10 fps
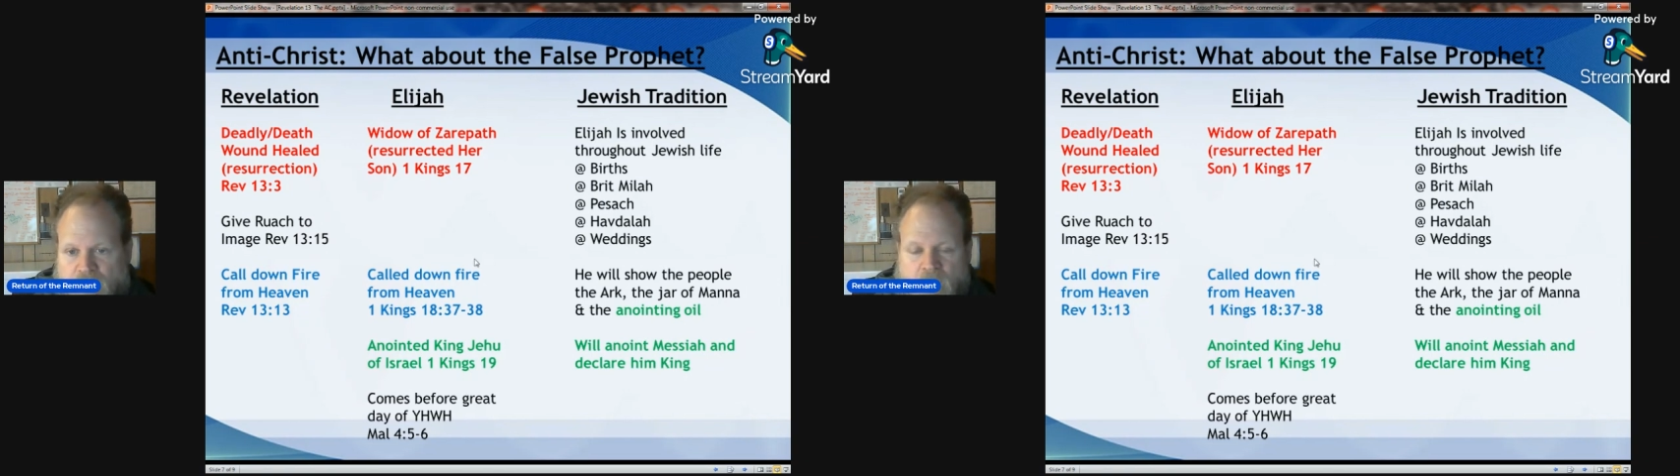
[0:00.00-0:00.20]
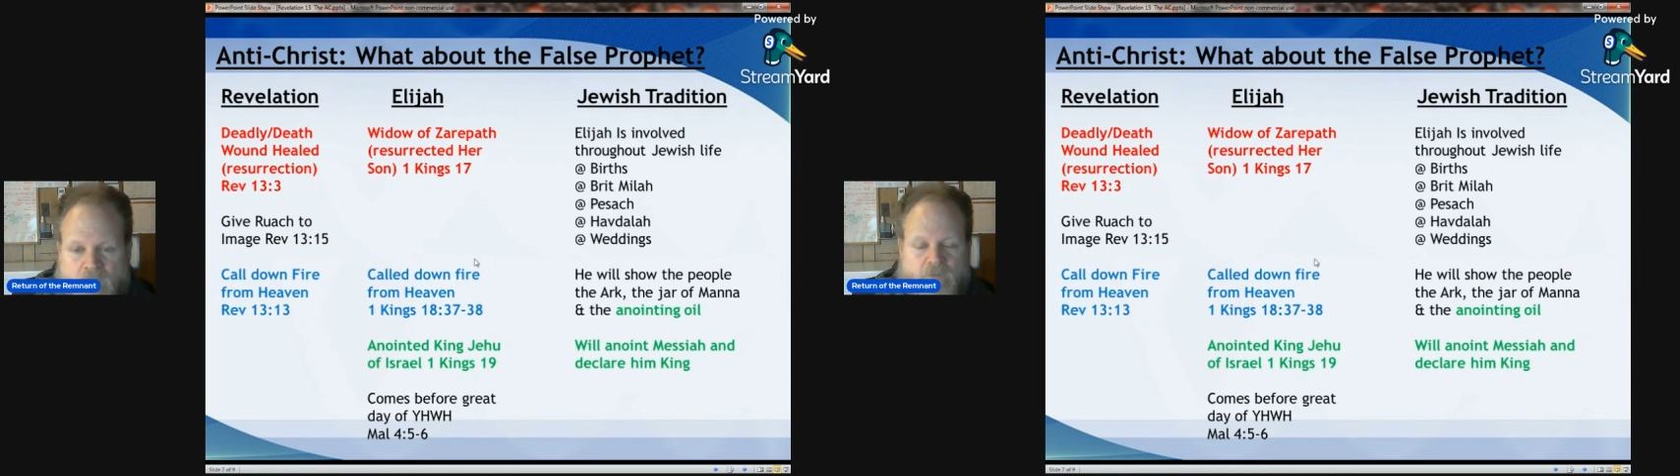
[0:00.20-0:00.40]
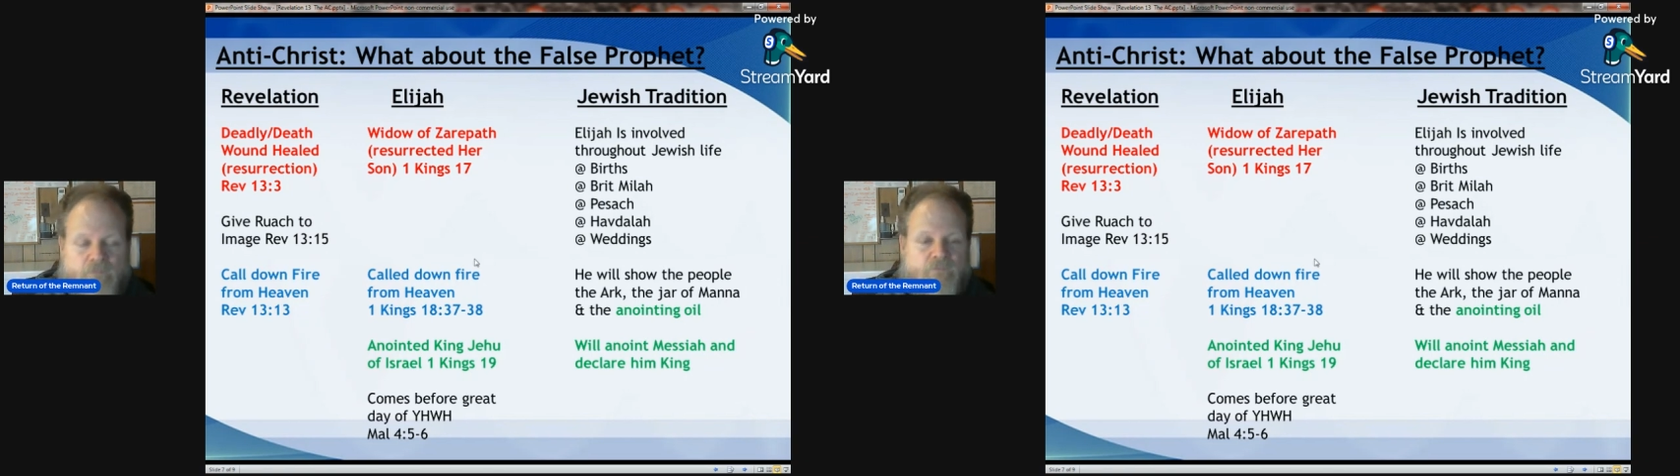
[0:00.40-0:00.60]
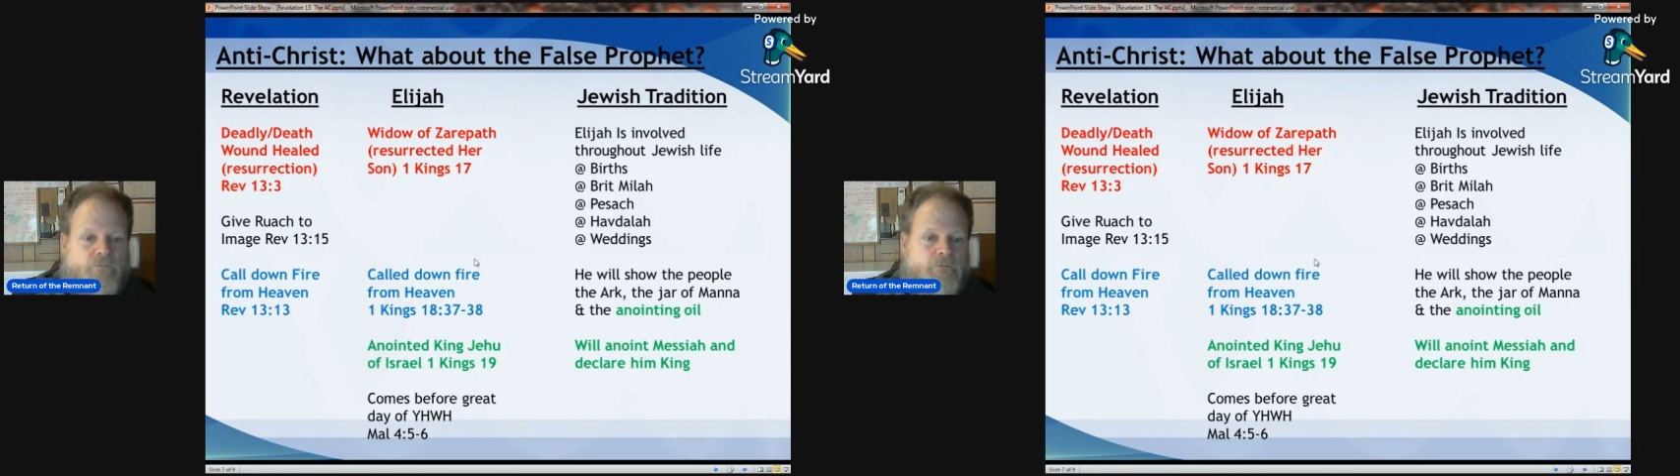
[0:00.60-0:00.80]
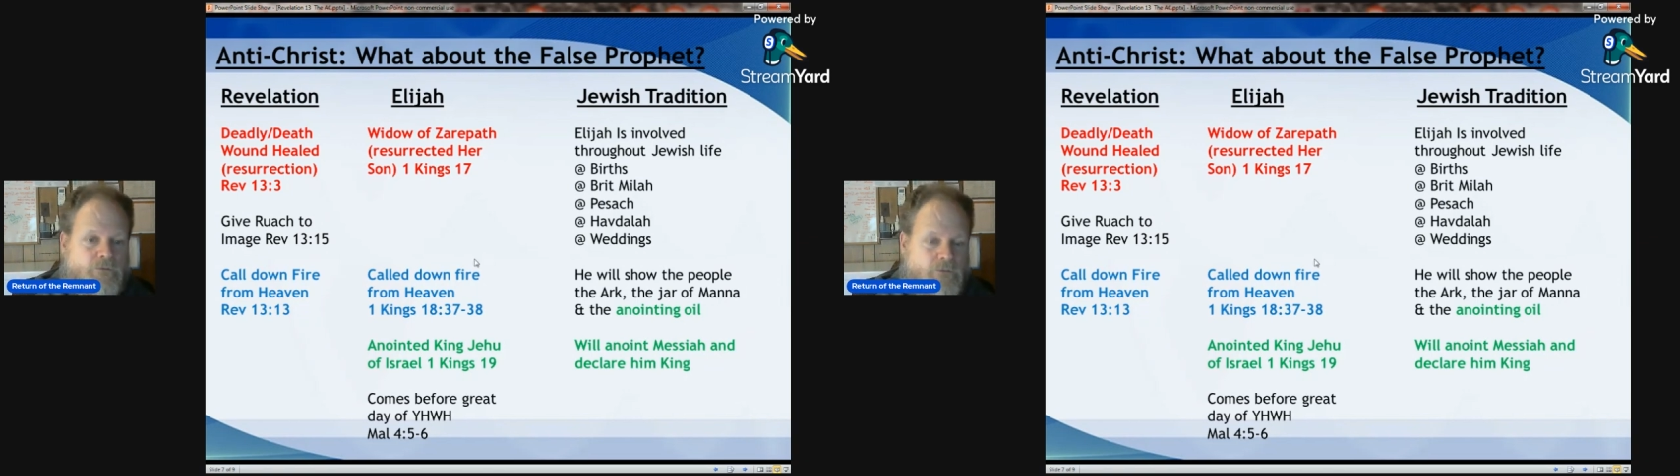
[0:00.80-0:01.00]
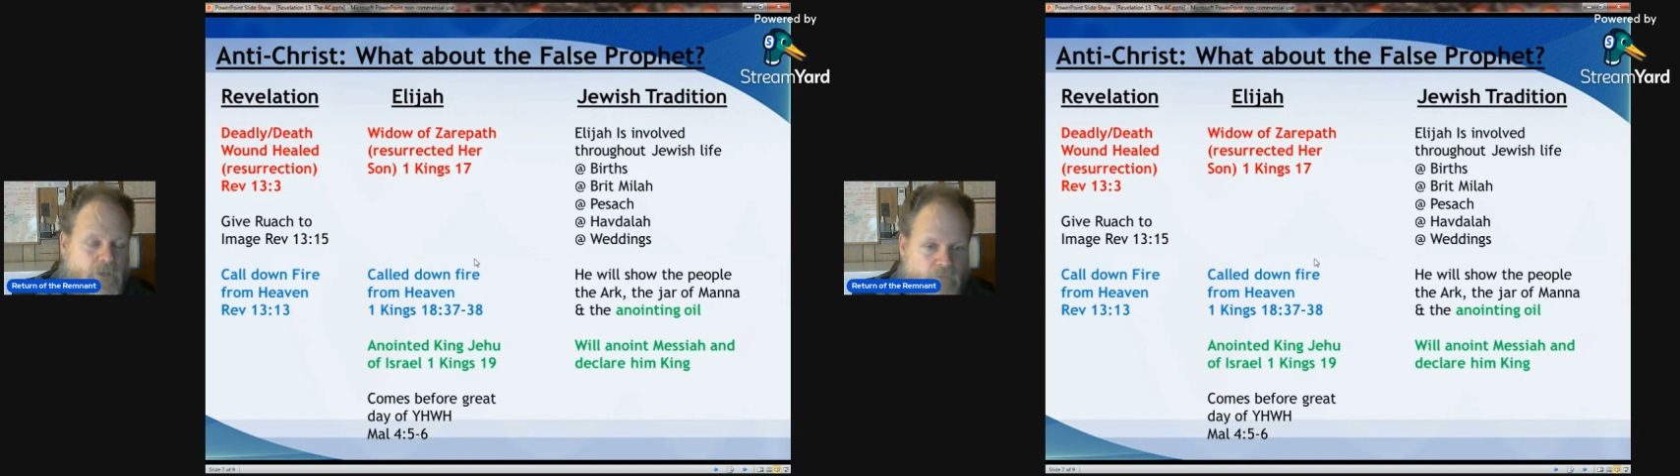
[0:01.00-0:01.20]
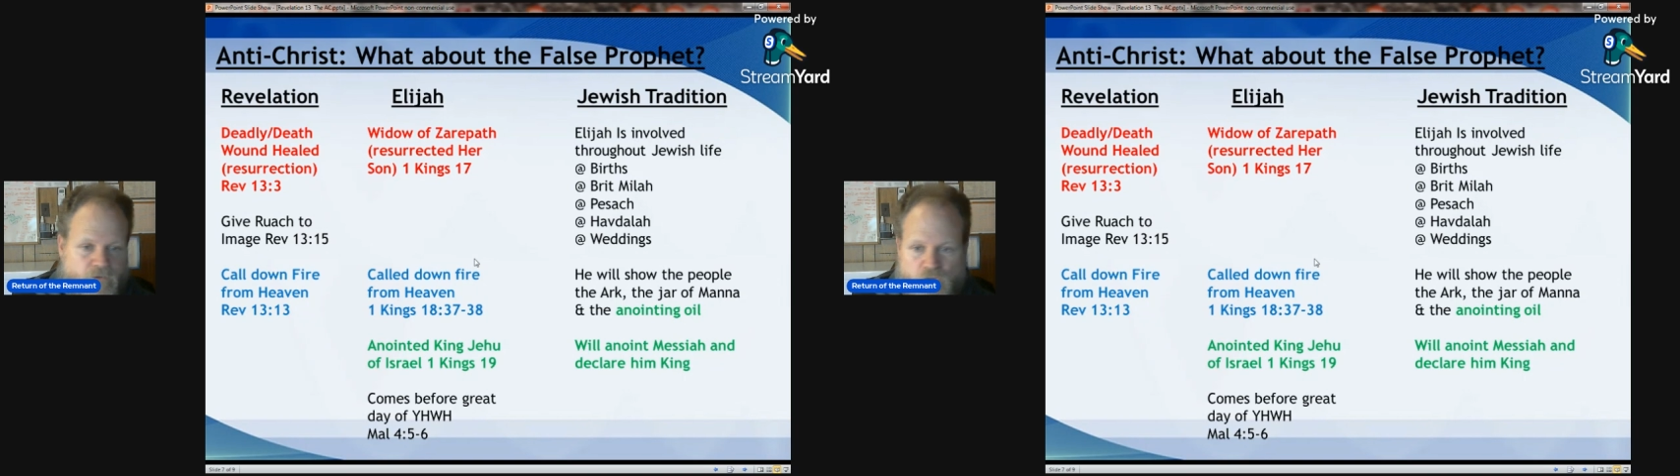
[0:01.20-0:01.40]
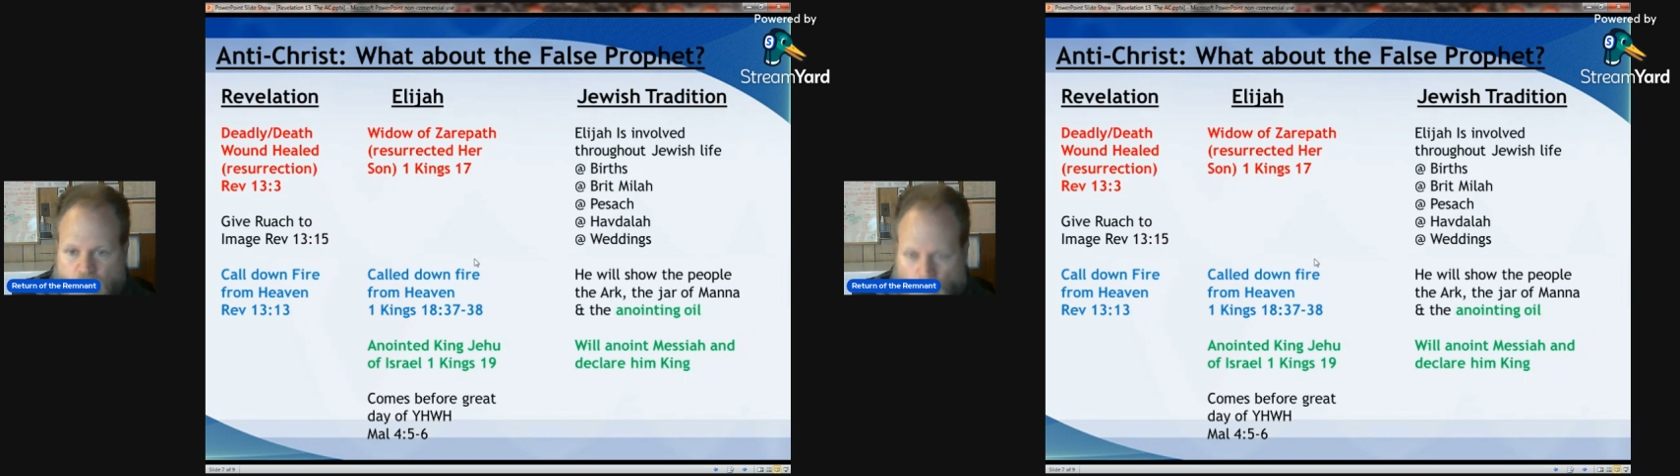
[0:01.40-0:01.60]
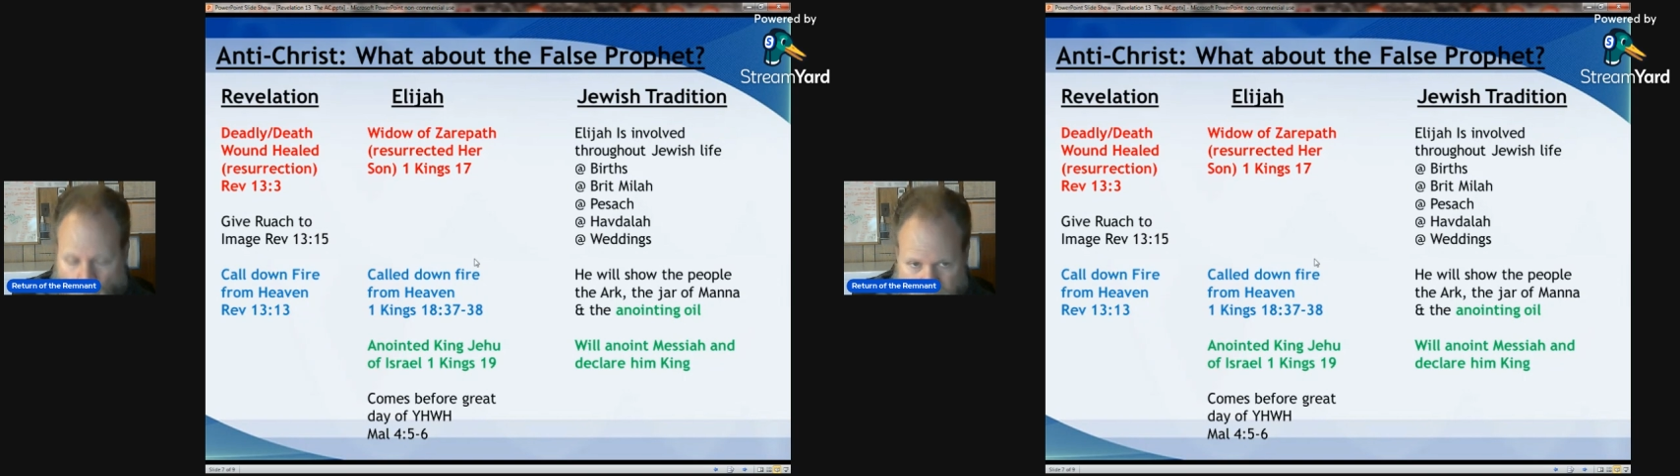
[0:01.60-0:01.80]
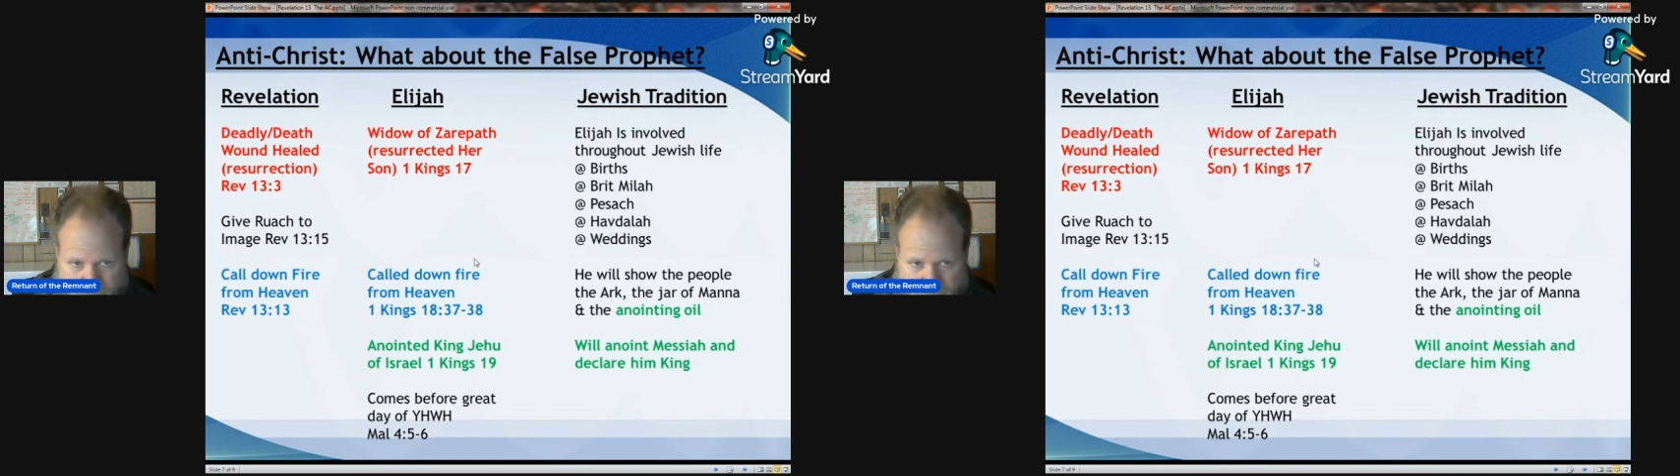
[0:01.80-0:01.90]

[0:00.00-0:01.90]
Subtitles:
of a newborn.